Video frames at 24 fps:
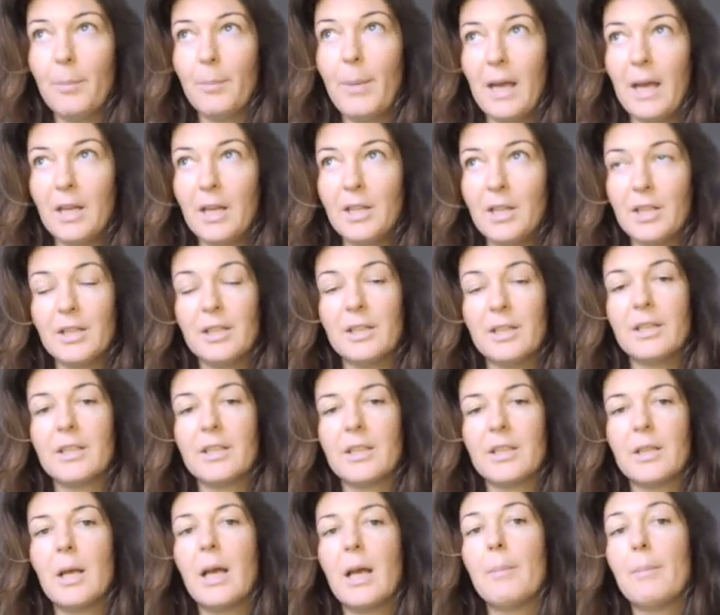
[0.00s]

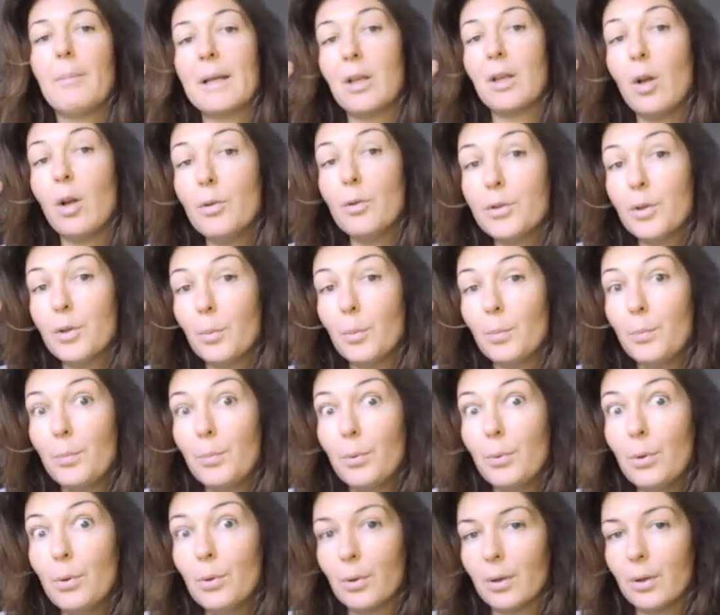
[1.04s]
pages, but also
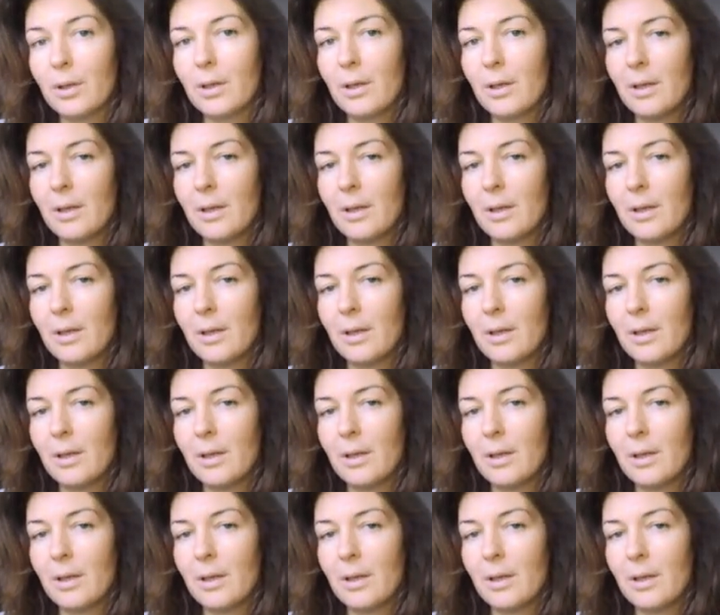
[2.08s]
book